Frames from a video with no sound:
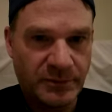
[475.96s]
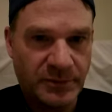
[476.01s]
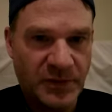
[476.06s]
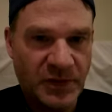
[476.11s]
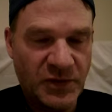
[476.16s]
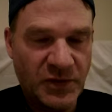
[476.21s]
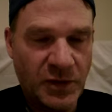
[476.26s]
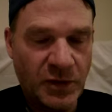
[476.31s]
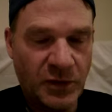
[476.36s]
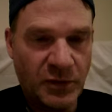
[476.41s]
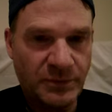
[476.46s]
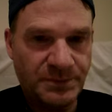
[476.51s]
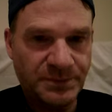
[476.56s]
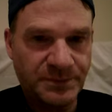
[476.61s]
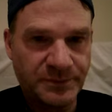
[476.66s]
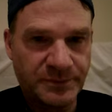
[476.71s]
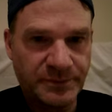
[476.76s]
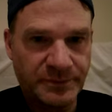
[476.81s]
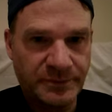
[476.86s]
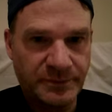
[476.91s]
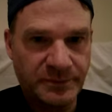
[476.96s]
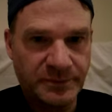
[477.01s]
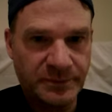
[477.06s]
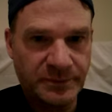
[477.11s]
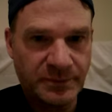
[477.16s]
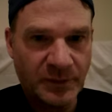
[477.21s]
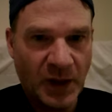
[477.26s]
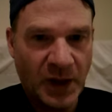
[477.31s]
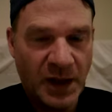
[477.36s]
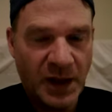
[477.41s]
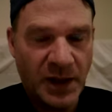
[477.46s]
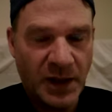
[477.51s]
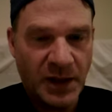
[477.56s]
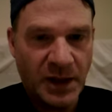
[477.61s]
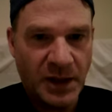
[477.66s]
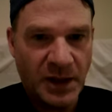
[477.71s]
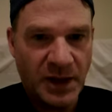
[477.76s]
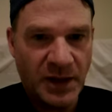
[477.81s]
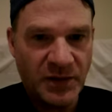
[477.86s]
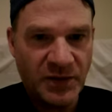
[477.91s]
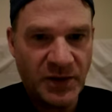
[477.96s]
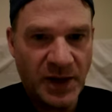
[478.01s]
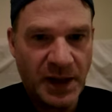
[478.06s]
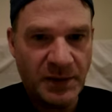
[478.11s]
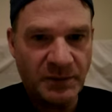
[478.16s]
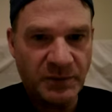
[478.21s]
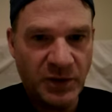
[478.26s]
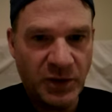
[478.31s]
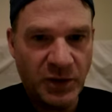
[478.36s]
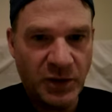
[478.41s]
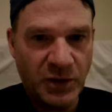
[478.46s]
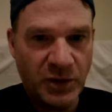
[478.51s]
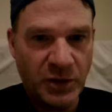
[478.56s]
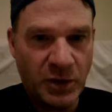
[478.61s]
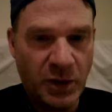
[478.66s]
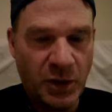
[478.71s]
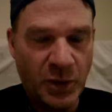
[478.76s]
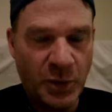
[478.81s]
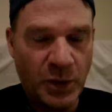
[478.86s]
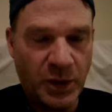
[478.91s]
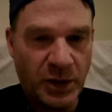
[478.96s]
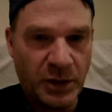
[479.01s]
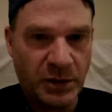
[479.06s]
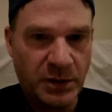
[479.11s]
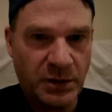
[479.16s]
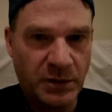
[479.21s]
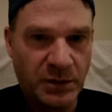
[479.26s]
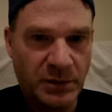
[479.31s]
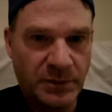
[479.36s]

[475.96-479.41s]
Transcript: So, it's time for you to do homework.